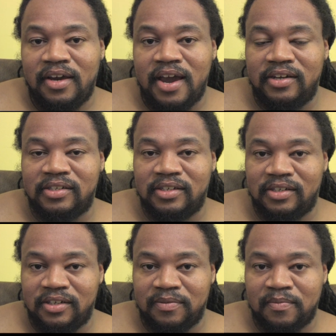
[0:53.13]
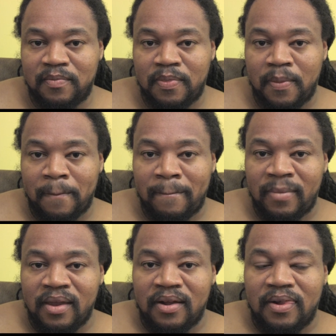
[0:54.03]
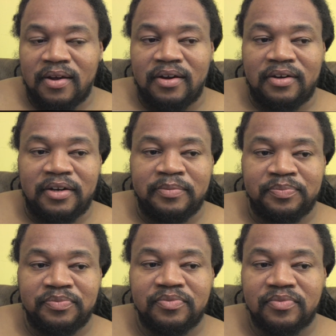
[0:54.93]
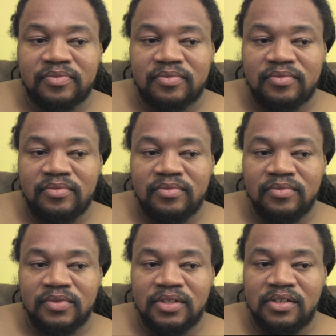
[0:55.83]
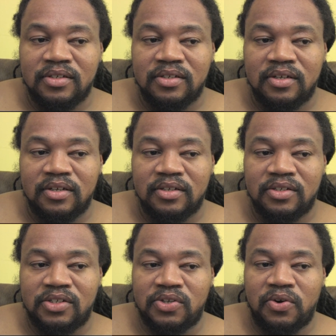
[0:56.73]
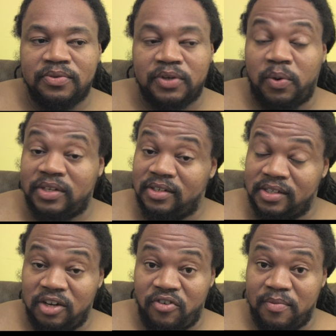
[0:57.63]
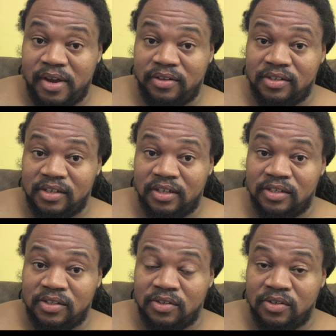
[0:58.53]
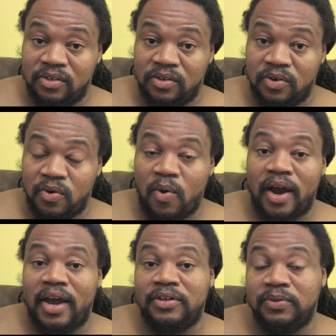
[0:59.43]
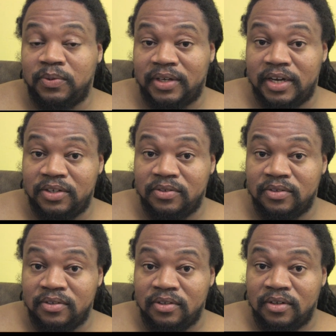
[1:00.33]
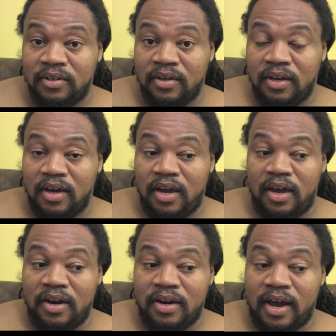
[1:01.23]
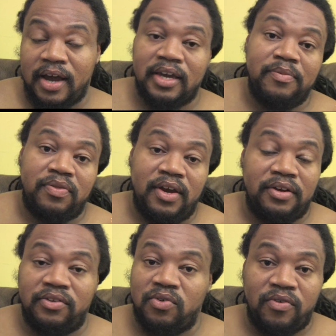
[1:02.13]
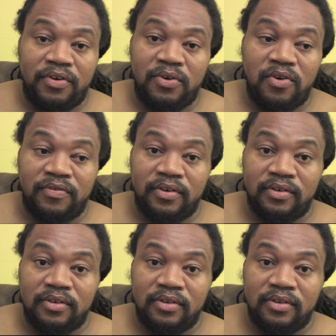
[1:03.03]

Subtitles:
Existing. So the question still remains is why I do what I do. And I keep saying this over and over.